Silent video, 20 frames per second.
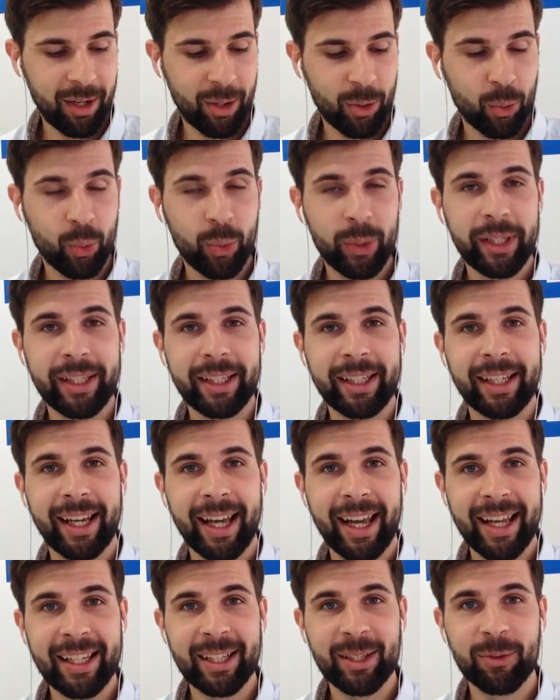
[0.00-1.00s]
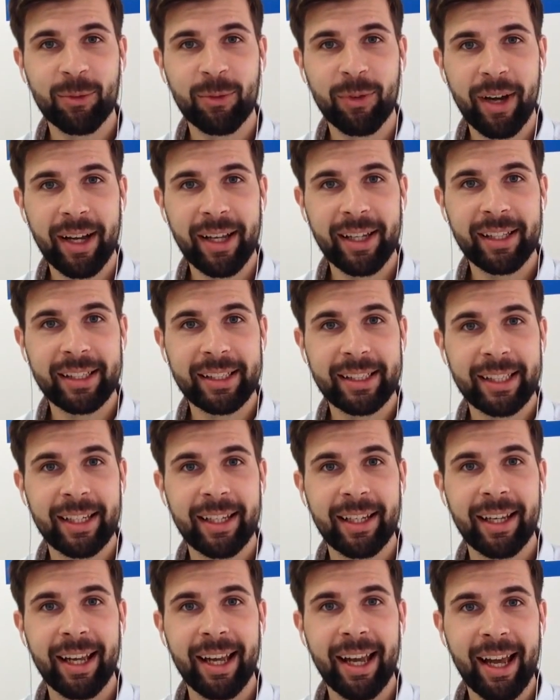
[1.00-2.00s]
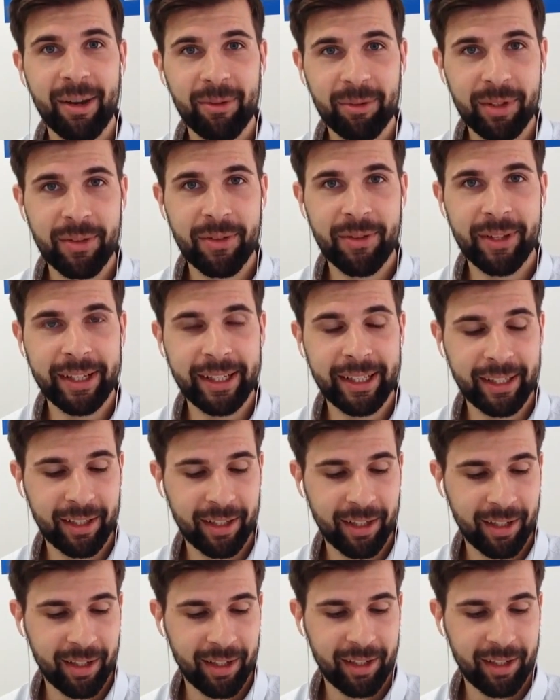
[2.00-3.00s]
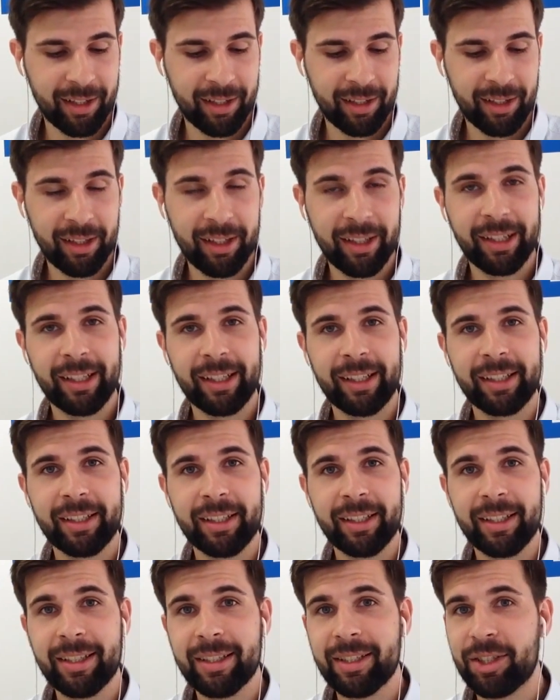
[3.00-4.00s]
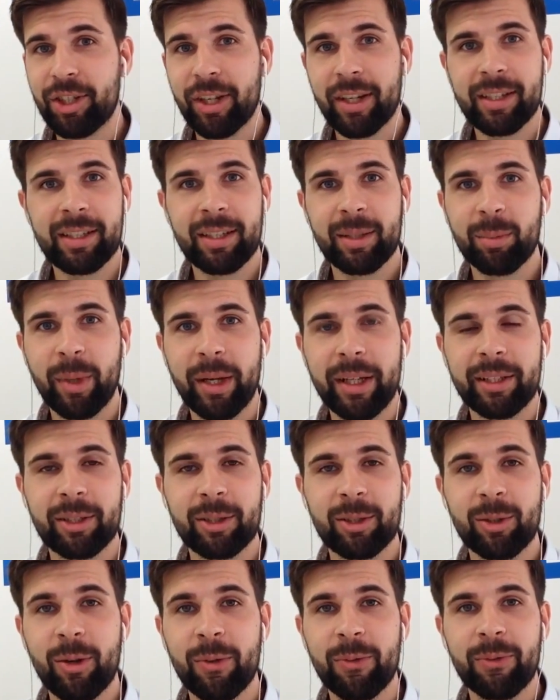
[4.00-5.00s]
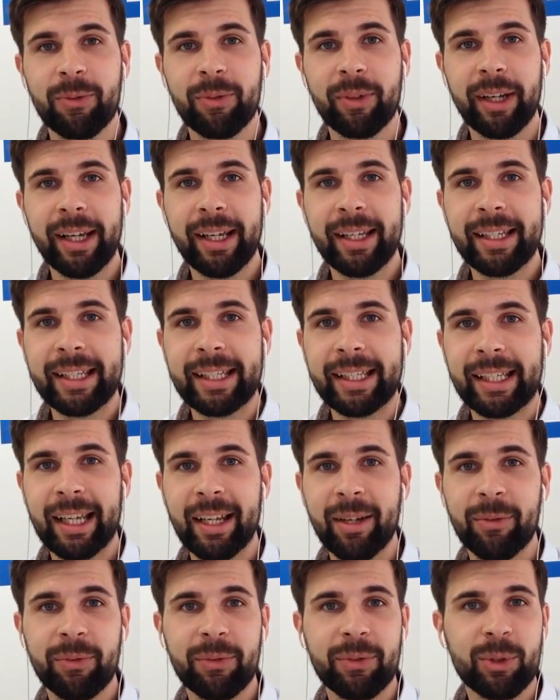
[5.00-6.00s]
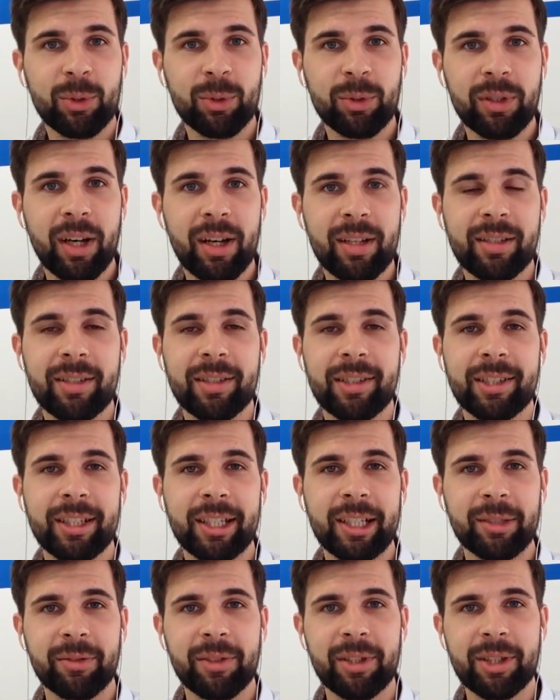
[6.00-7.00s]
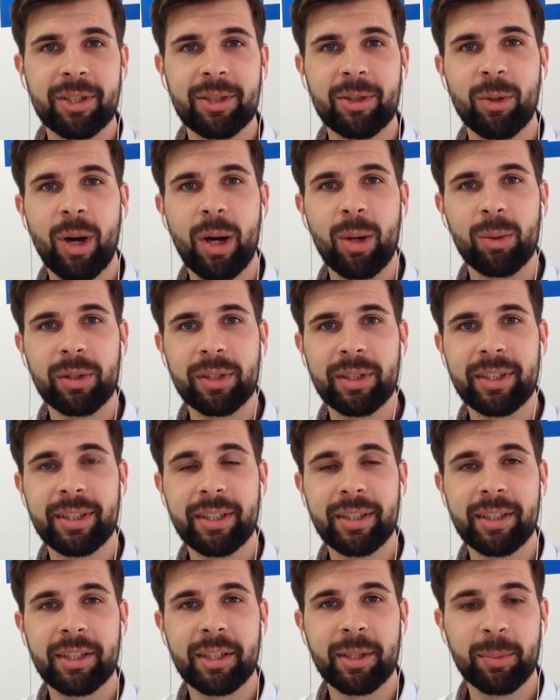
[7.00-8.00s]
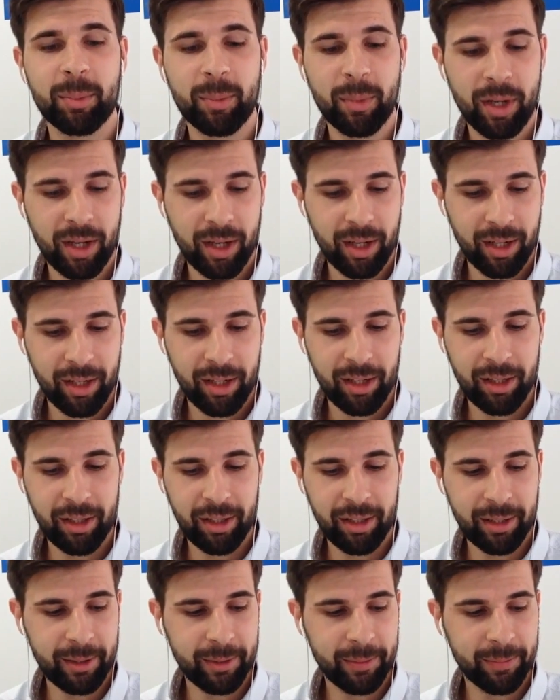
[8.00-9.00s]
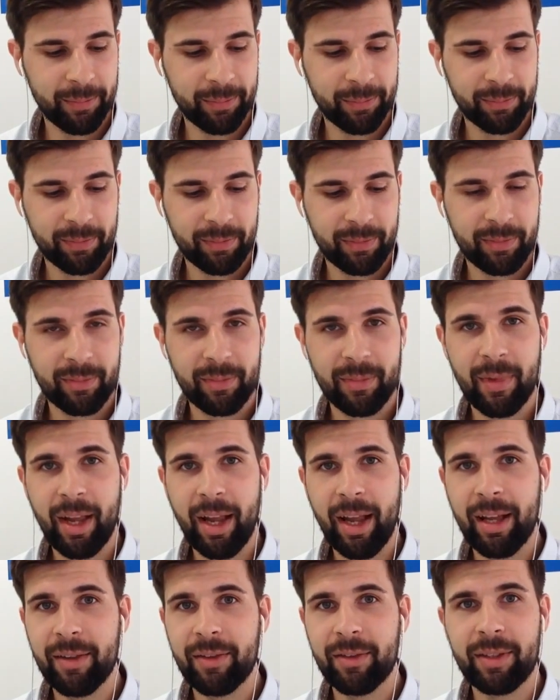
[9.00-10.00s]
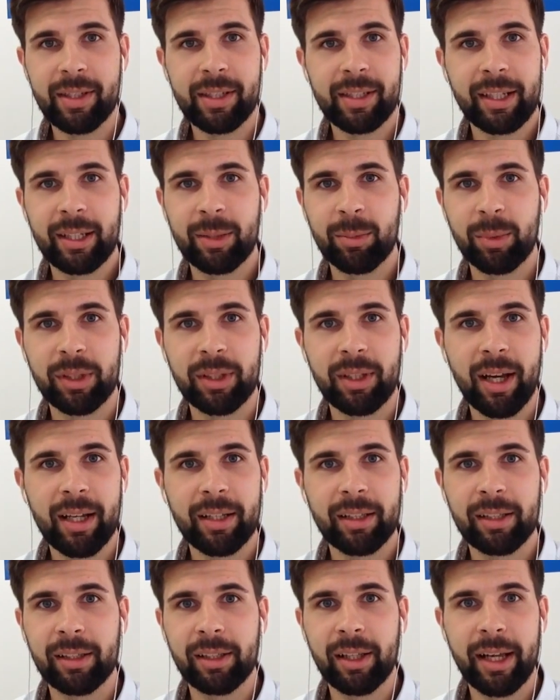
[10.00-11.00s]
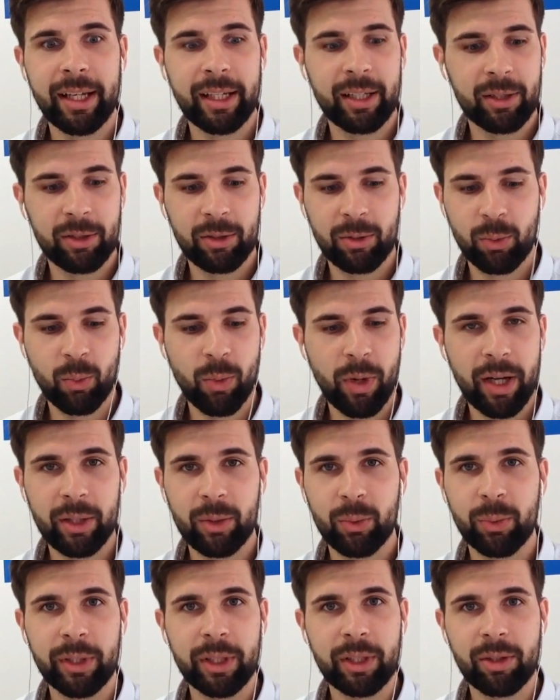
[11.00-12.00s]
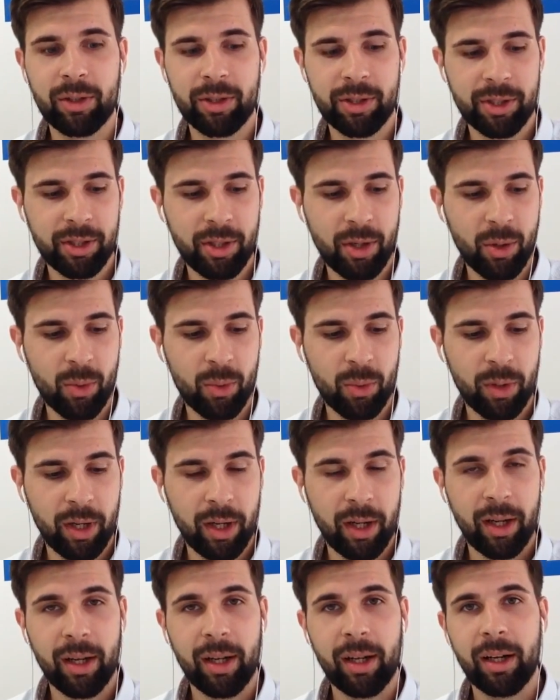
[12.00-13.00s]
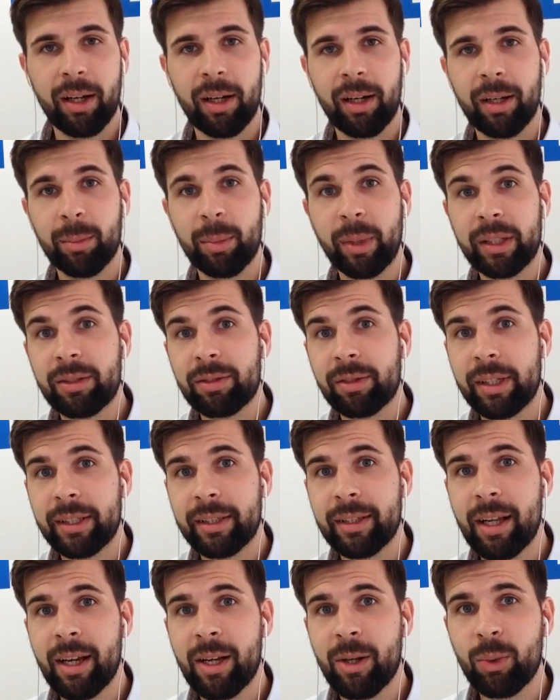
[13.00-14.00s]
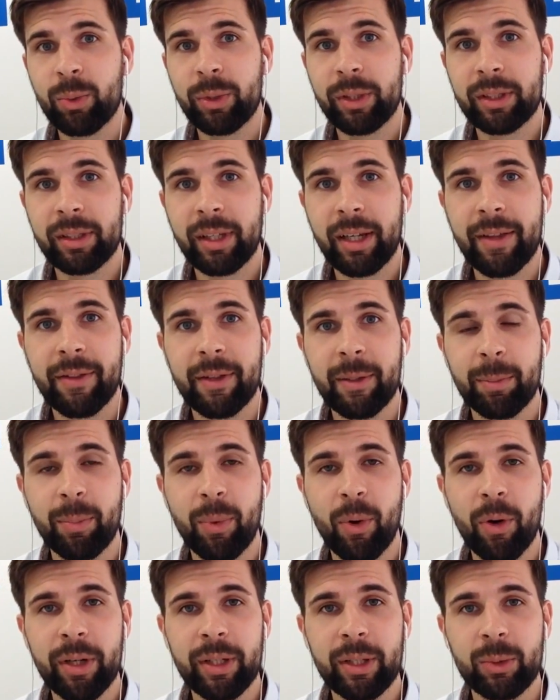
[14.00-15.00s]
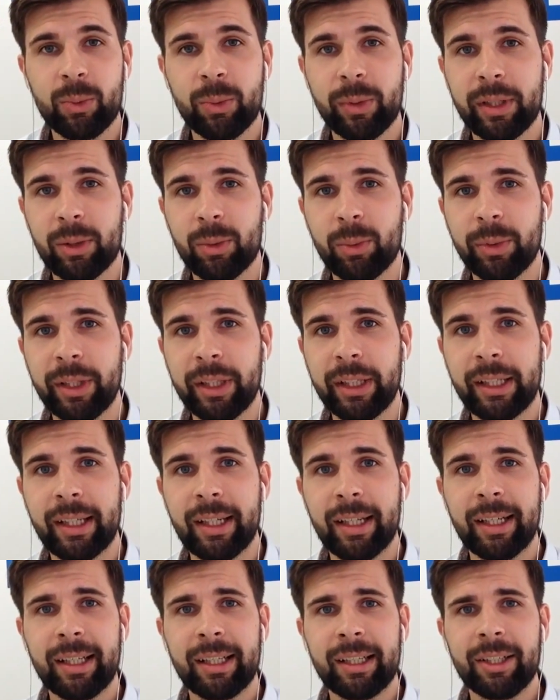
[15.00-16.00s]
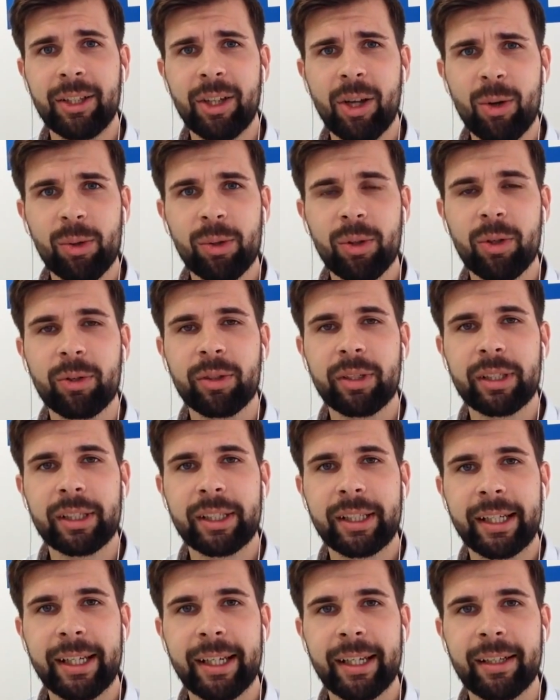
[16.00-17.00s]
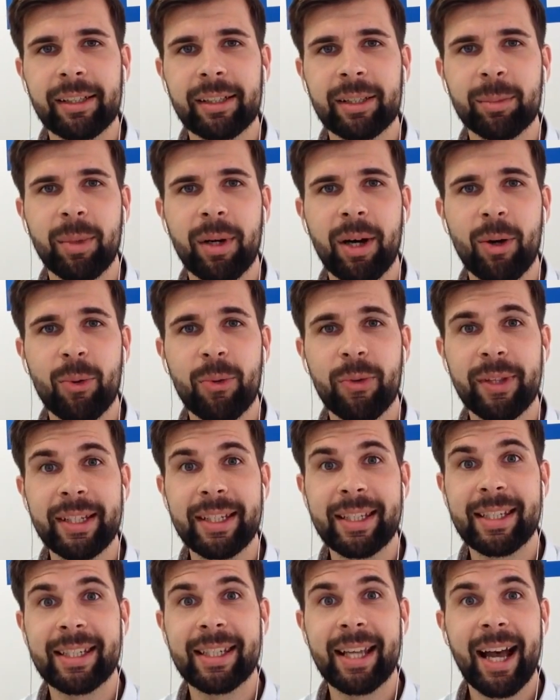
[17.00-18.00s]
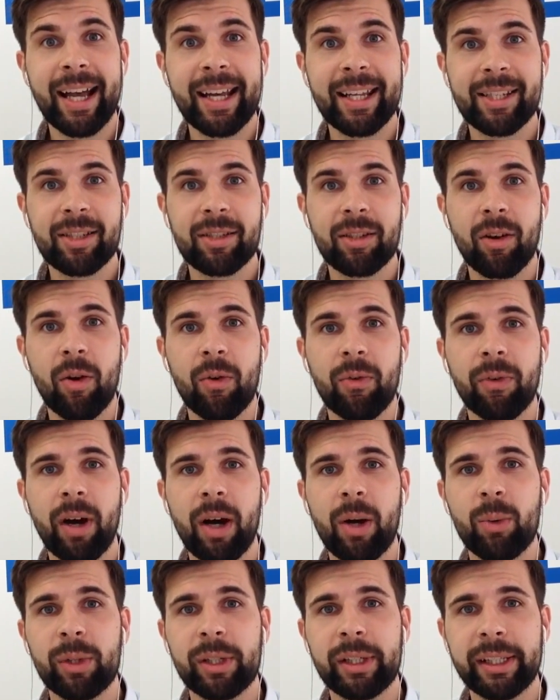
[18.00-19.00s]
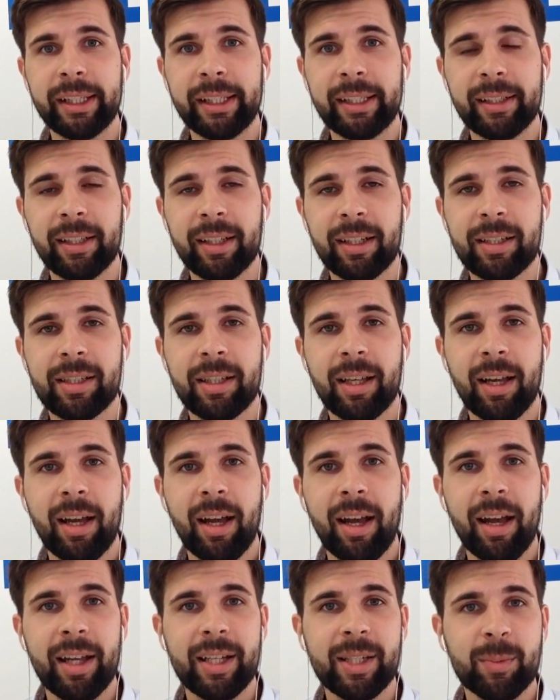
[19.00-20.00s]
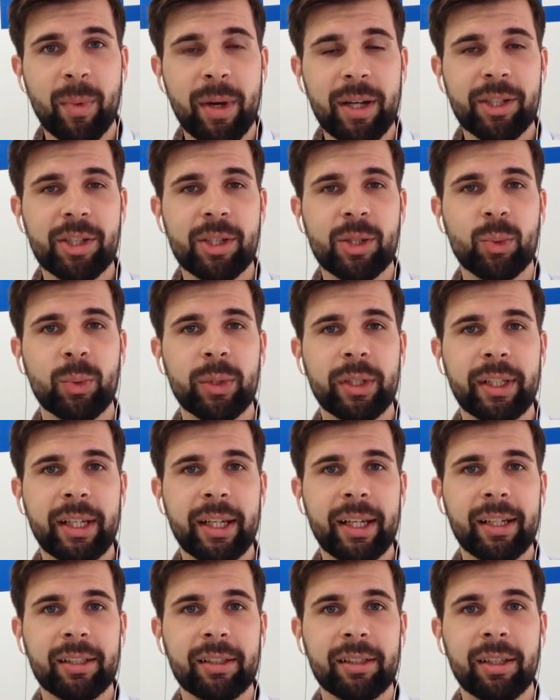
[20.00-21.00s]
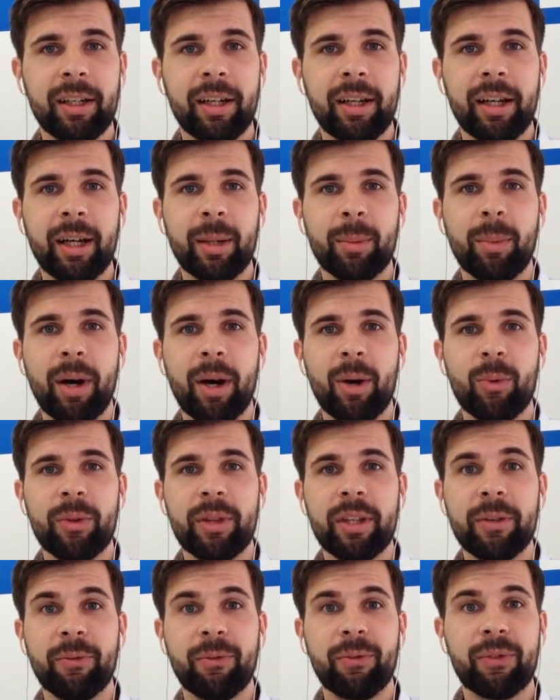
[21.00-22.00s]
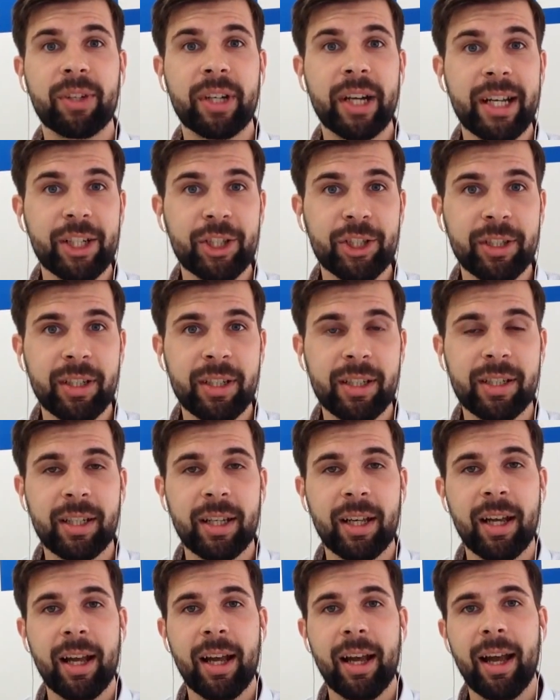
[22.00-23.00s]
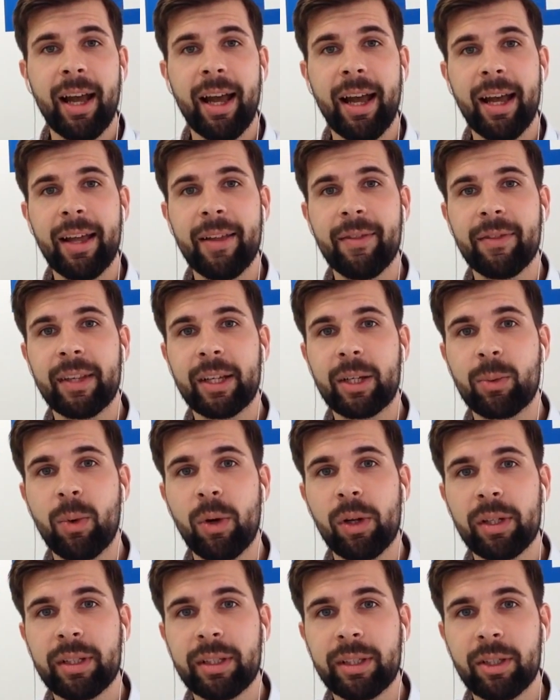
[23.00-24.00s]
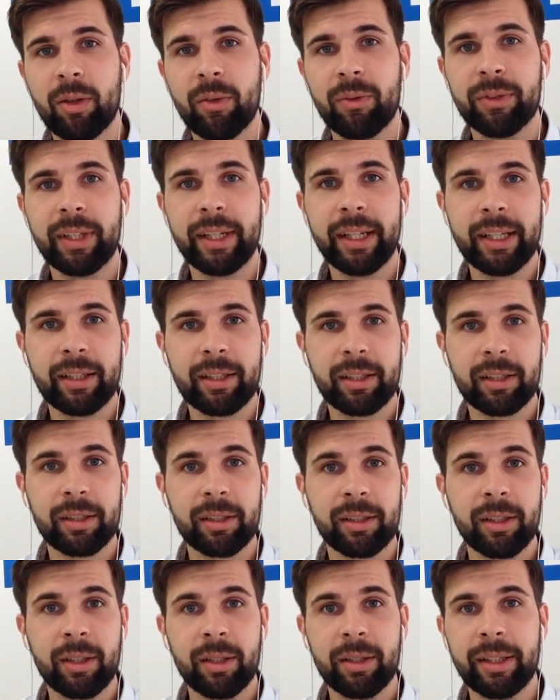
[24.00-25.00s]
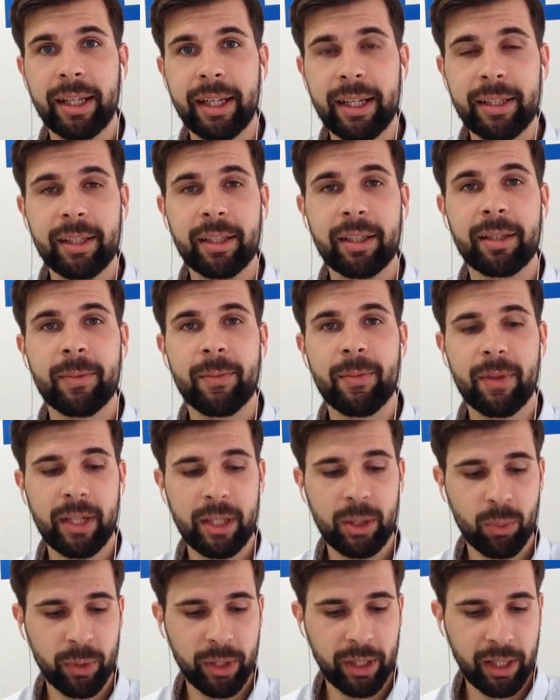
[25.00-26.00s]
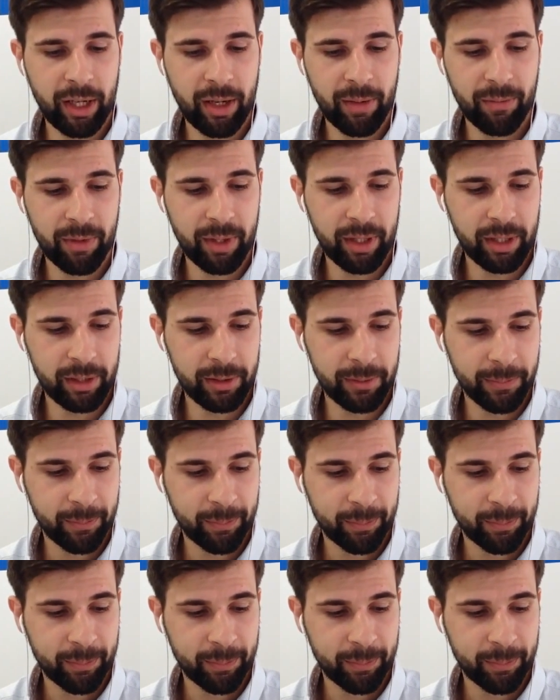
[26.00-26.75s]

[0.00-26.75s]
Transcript: We can't find everything. It's just a matter of adding a few dozen servers to our system, and this can be done in like 1 week or so. But right now we're at the point where we no longer care about the size of our index as much as we care about the freshness and the quality of data that we have there.